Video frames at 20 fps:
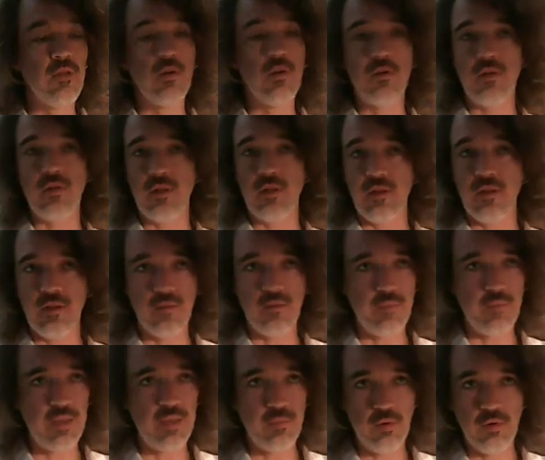though that like the
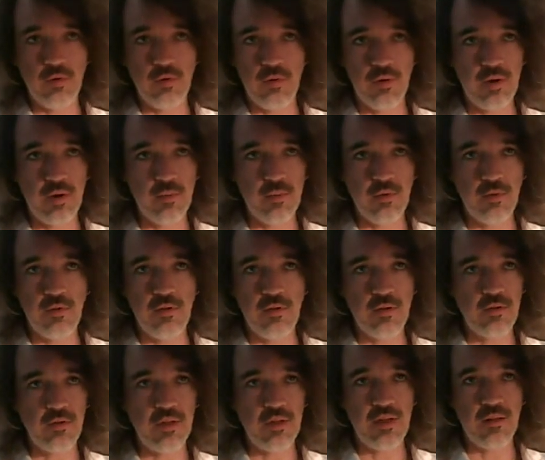people who are able to
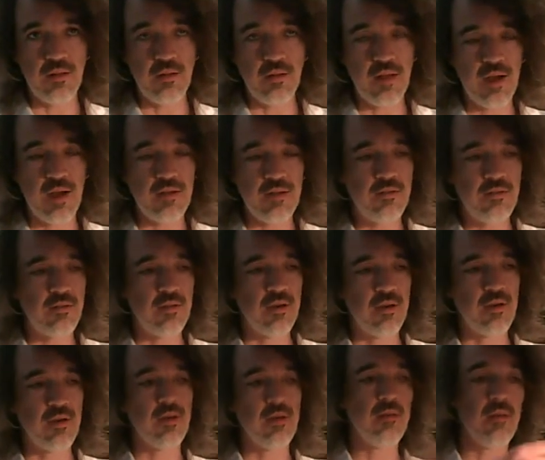donate a lot,
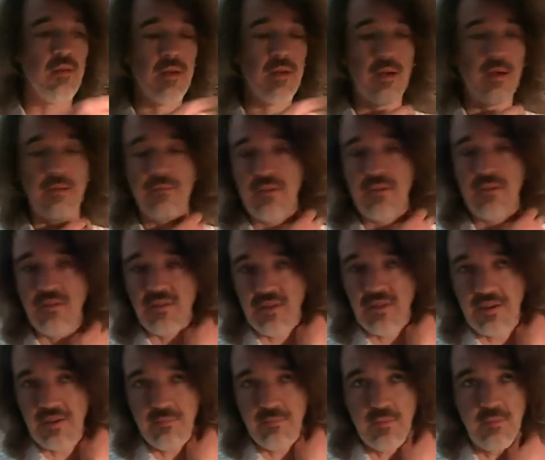like obviously
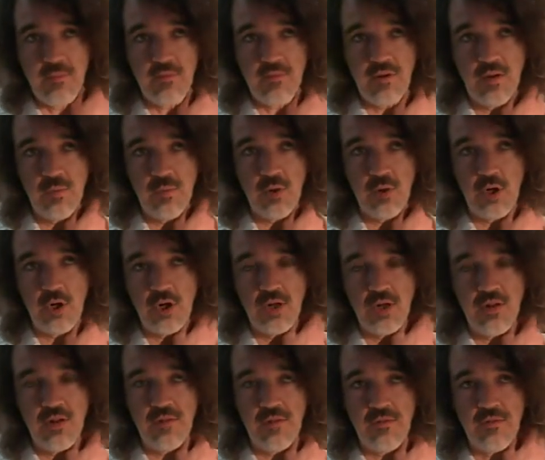I'm very
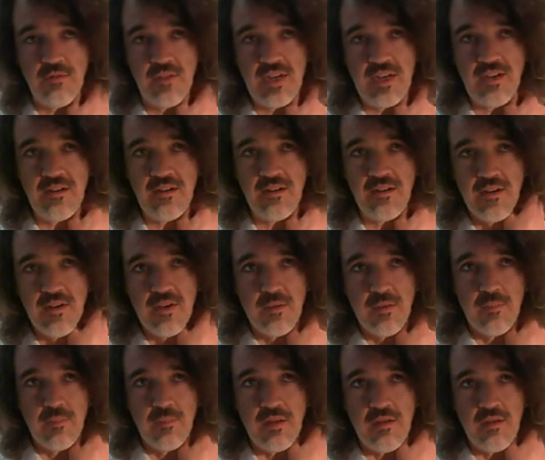appreciative of that,
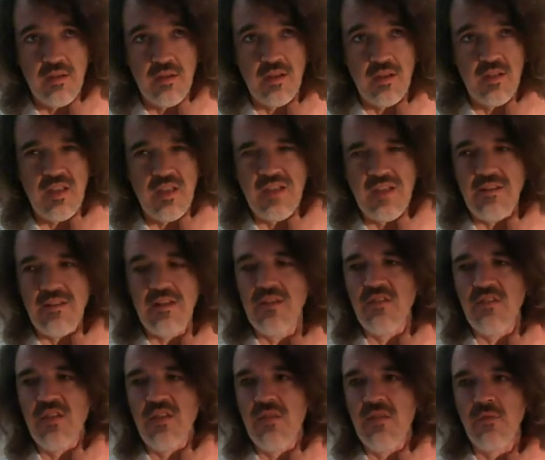but the idea
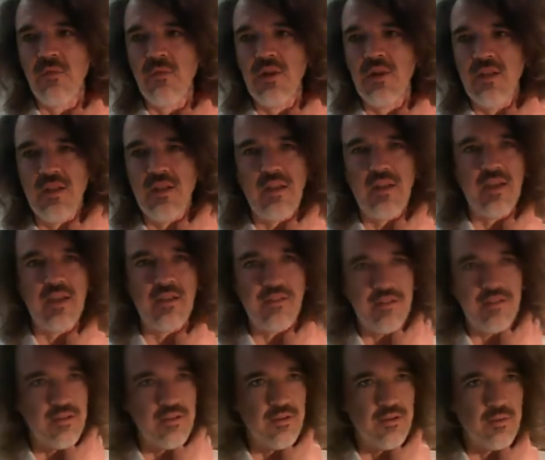is never really to get like
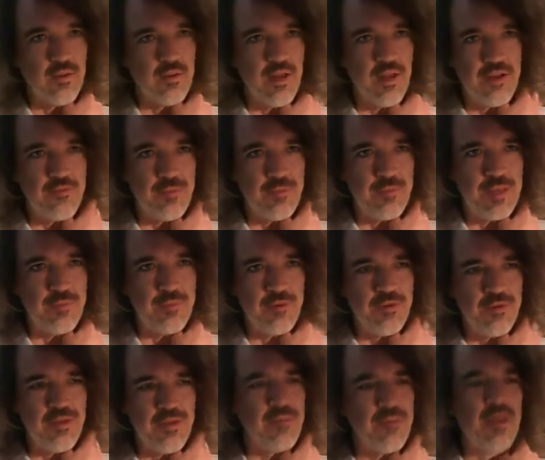a lot of
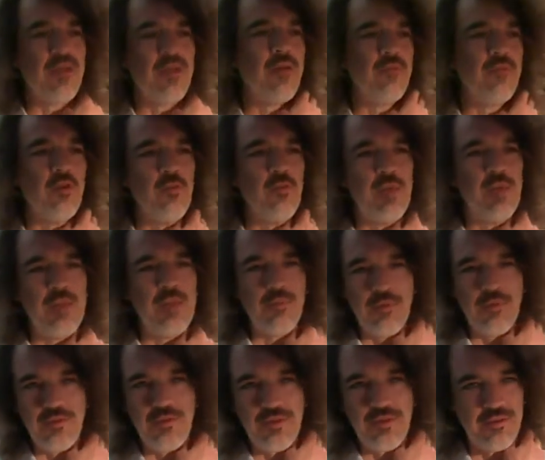people, I mean a few people
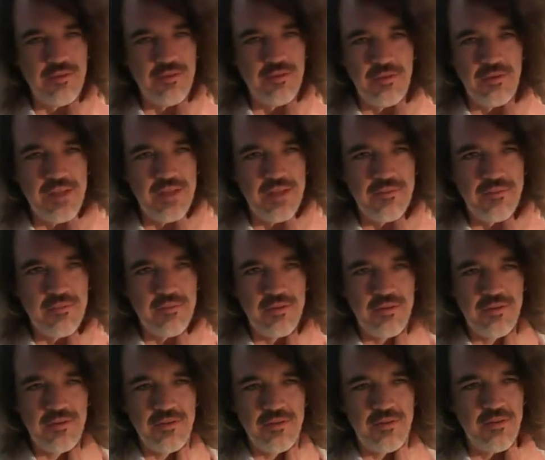to donate
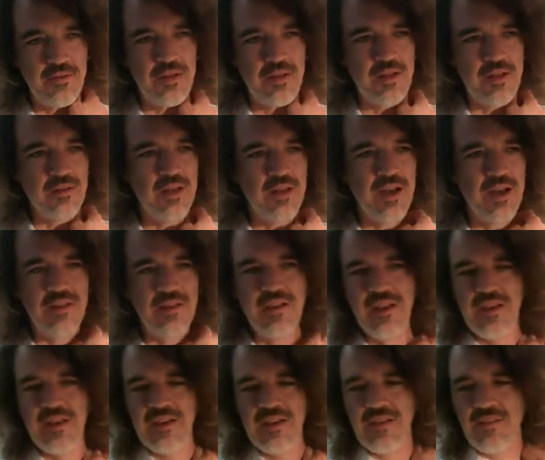a lot.
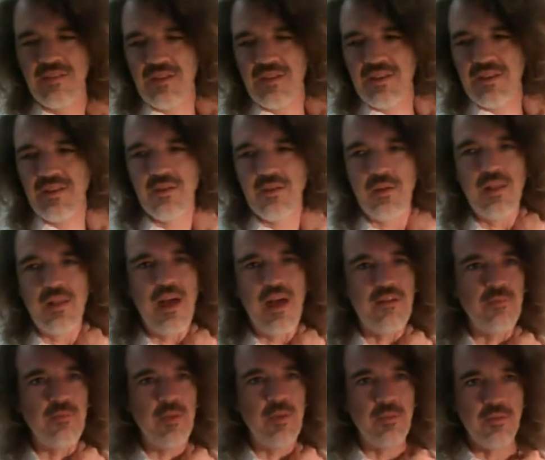It's like a lot
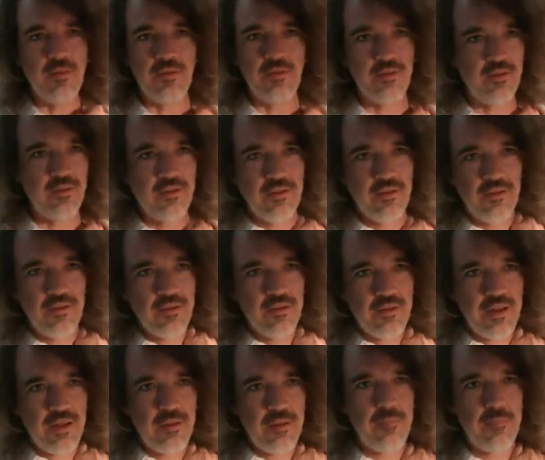of people to
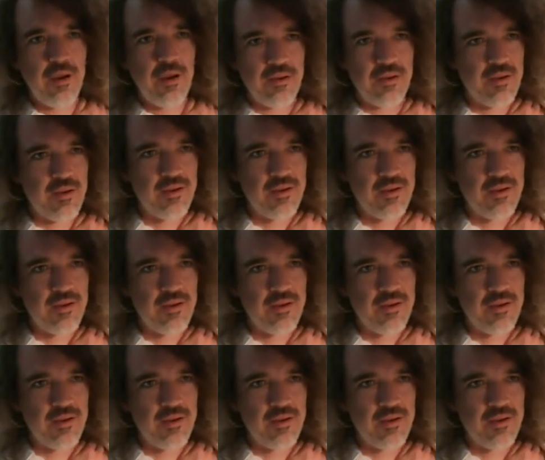donate a buck.